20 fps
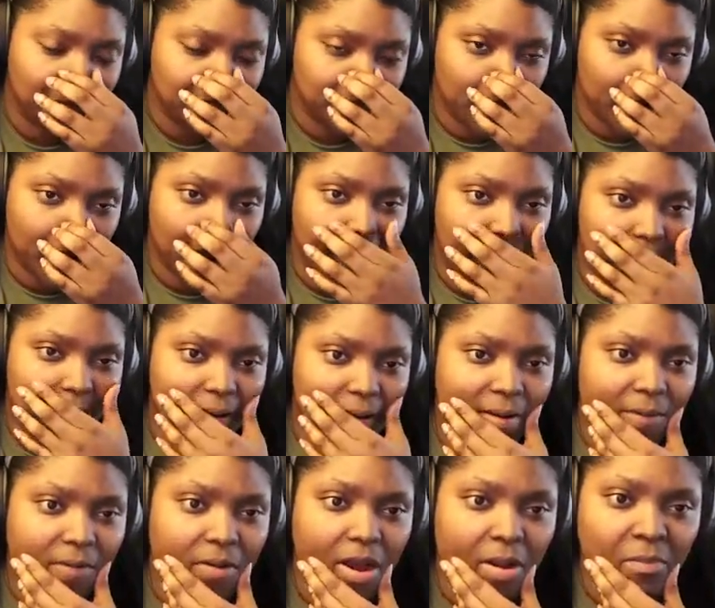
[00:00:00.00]
So I
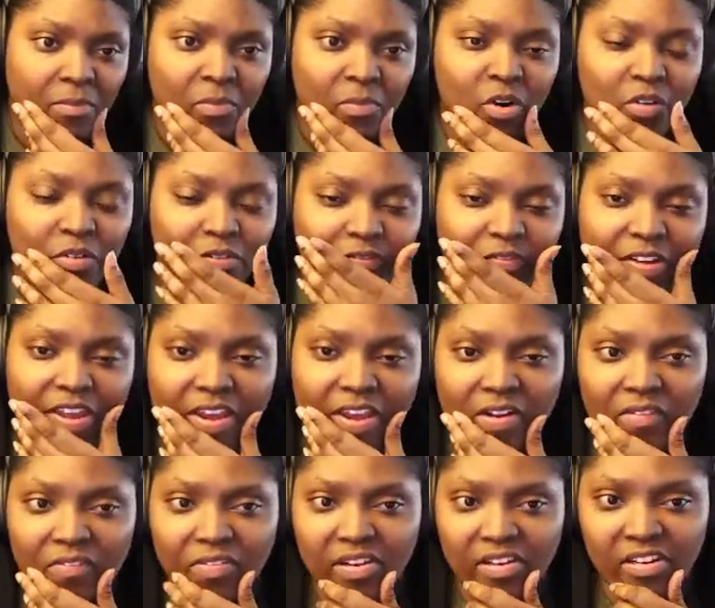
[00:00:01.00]
don't know. I'm more of a
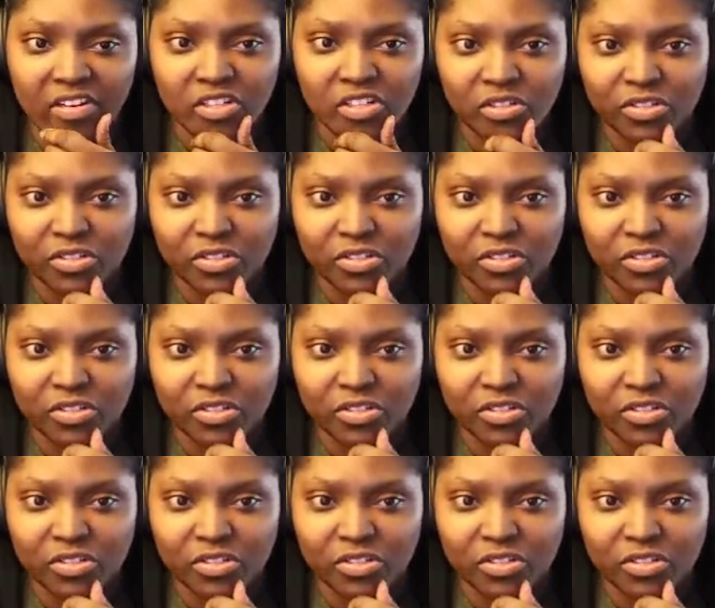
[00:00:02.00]
fan of the digital